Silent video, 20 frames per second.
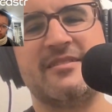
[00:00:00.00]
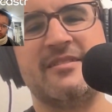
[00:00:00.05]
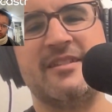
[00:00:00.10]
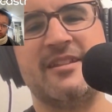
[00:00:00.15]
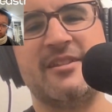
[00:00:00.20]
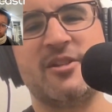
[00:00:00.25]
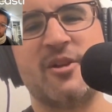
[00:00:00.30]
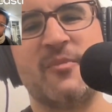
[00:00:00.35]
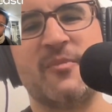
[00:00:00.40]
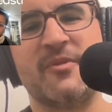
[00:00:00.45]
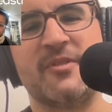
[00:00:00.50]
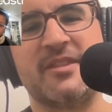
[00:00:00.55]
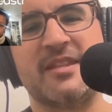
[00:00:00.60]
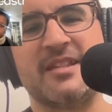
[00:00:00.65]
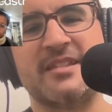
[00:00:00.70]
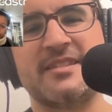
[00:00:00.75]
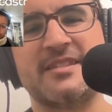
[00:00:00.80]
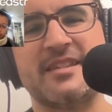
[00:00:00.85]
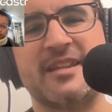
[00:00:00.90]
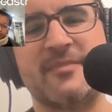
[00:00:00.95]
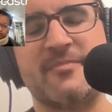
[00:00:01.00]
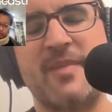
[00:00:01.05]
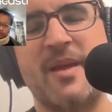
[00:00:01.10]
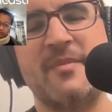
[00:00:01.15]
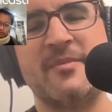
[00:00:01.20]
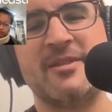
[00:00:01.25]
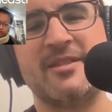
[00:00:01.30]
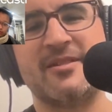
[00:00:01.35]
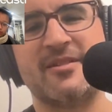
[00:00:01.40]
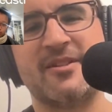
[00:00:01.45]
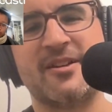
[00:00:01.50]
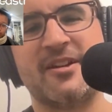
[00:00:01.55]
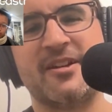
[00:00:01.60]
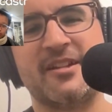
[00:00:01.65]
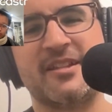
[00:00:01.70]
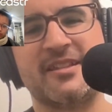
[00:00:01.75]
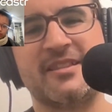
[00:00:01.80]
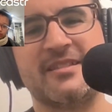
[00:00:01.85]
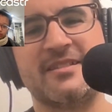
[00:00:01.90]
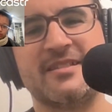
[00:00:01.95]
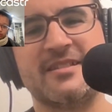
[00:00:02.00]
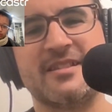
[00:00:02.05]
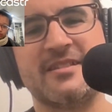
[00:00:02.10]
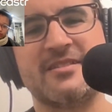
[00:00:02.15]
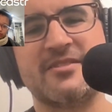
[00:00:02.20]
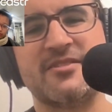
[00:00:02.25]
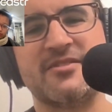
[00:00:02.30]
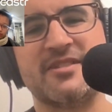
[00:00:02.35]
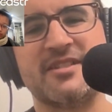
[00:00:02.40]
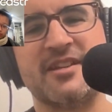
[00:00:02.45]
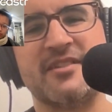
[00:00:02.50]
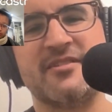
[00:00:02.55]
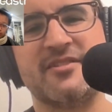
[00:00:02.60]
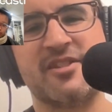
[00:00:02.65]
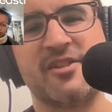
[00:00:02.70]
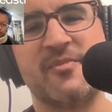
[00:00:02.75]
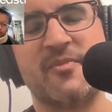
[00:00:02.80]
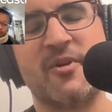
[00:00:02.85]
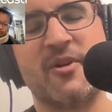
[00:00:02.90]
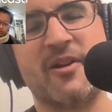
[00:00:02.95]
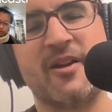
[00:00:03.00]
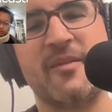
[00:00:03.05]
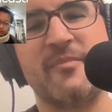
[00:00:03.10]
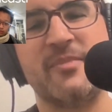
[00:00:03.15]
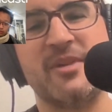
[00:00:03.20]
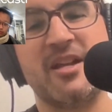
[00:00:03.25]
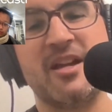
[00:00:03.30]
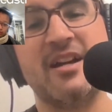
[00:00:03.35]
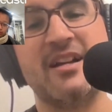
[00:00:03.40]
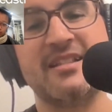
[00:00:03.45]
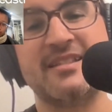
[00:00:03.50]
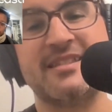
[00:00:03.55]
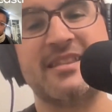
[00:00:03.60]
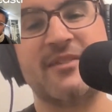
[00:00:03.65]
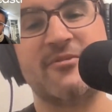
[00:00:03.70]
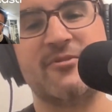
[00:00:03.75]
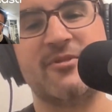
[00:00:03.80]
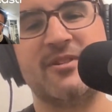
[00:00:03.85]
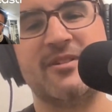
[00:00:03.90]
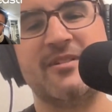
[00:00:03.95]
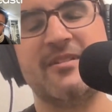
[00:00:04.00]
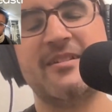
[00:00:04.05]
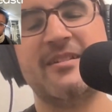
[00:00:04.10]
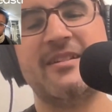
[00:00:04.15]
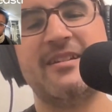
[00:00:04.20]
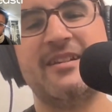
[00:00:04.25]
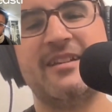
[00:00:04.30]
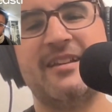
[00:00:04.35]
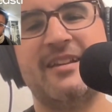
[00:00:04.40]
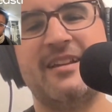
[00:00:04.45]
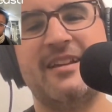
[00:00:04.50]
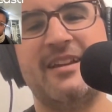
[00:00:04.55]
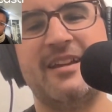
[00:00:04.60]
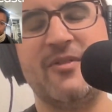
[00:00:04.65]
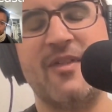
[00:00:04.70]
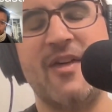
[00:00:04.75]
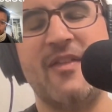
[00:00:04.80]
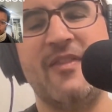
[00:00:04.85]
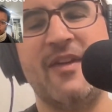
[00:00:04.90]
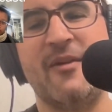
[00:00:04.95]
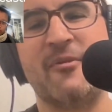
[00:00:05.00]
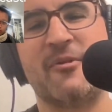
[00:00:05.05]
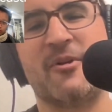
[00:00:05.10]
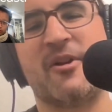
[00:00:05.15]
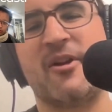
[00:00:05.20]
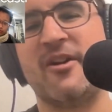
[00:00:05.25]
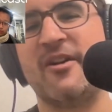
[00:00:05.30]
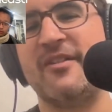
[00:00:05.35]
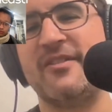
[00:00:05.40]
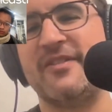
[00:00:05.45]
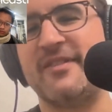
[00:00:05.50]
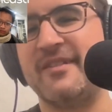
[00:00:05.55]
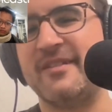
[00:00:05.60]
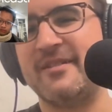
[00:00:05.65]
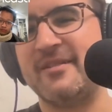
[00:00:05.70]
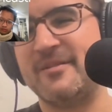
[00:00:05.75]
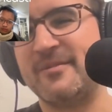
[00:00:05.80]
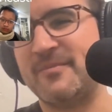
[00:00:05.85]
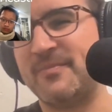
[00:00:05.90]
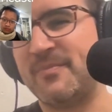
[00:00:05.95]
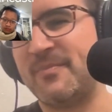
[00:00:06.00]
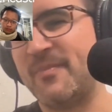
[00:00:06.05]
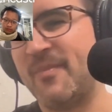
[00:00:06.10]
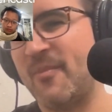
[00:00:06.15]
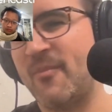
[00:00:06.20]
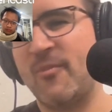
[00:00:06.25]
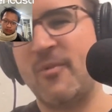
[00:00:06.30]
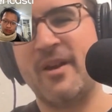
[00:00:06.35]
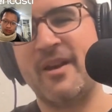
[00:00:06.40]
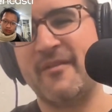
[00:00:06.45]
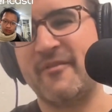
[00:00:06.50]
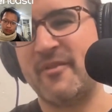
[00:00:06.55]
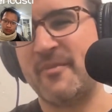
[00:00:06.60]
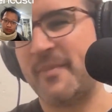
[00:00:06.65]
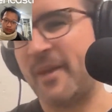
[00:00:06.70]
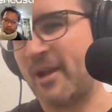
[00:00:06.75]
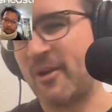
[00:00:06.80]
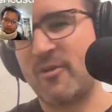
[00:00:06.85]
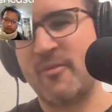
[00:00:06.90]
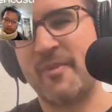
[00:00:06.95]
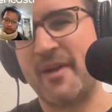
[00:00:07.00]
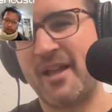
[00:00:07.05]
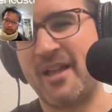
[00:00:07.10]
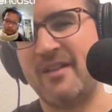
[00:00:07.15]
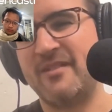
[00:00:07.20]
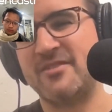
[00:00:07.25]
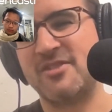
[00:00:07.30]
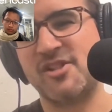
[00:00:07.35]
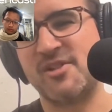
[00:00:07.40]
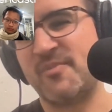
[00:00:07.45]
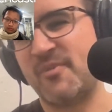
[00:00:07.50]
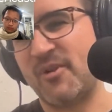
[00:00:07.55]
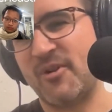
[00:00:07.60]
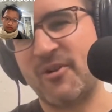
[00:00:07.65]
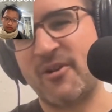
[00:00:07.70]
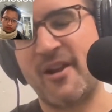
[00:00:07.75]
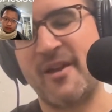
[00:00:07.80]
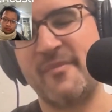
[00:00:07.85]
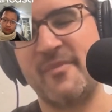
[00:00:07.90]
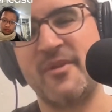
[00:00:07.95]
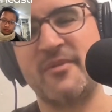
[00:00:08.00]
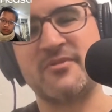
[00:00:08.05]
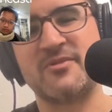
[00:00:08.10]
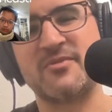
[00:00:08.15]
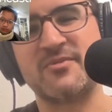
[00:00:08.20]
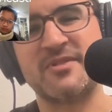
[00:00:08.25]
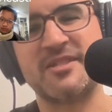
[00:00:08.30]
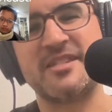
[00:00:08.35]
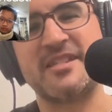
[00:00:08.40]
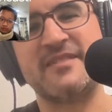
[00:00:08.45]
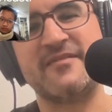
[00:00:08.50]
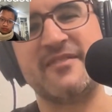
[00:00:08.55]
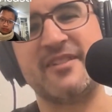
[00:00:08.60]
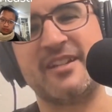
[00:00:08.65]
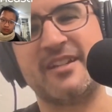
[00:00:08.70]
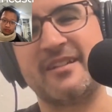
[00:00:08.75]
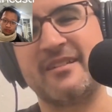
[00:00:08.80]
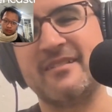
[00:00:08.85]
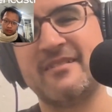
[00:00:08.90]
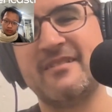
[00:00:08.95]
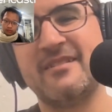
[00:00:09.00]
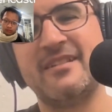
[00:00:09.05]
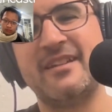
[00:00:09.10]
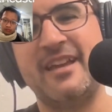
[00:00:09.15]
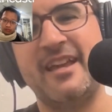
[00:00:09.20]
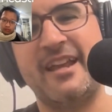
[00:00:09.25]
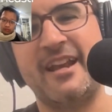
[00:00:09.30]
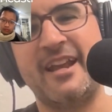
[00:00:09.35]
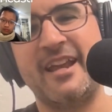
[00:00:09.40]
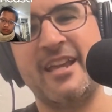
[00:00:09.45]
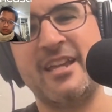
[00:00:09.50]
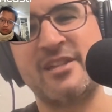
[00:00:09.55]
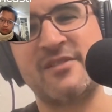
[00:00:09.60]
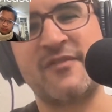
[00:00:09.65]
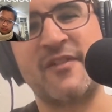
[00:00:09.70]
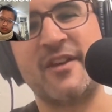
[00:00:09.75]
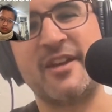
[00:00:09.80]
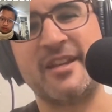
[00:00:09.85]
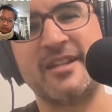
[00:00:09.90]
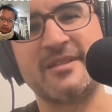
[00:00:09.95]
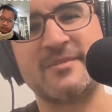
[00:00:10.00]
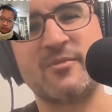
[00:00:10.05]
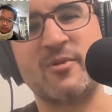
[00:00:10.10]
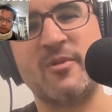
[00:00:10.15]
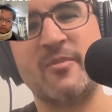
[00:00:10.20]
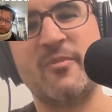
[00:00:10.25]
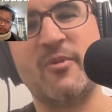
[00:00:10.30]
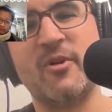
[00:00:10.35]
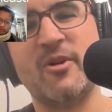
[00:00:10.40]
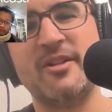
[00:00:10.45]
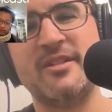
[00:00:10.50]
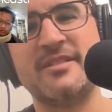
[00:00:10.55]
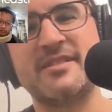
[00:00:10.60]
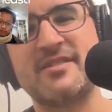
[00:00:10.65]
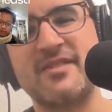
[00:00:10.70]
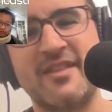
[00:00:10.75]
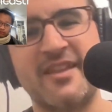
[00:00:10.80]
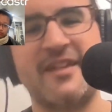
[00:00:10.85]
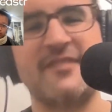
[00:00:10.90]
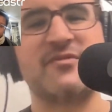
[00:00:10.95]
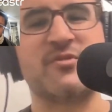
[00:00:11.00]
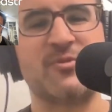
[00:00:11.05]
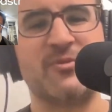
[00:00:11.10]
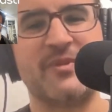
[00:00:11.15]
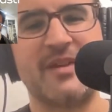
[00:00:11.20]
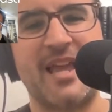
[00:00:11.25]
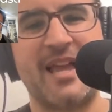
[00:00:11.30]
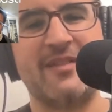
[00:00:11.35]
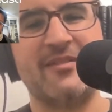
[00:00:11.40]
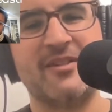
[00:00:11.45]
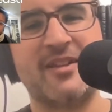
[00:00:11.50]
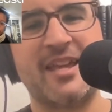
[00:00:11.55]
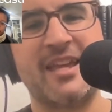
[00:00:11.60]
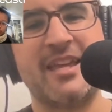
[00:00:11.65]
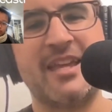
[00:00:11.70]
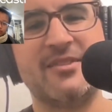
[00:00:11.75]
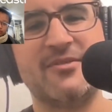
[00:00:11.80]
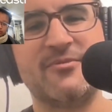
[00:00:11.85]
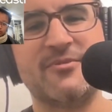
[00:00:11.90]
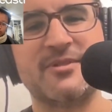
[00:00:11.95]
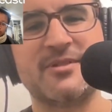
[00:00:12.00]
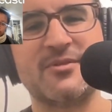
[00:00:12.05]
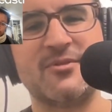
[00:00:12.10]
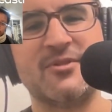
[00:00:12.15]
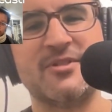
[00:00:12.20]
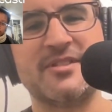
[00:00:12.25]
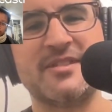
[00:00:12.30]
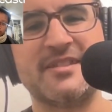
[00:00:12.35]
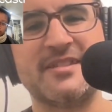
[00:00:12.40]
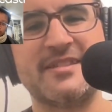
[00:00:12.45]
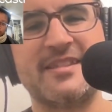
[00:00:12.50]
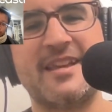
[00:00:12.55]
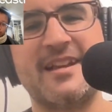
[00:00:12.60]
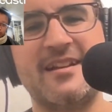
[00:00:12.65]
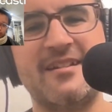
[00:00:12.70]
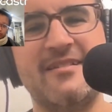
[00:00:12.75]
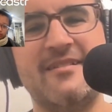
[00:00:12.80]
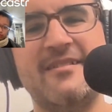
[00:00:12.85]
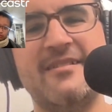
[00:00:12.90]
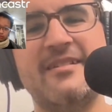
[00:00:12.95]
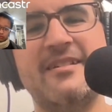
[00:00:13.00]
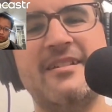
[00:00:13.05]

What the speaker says: interpret this. Like maybe they're cutting the sociology program because they regard the whatever microbiology program that was receiving NIH funding as more important, so they have to reallocate the resources there.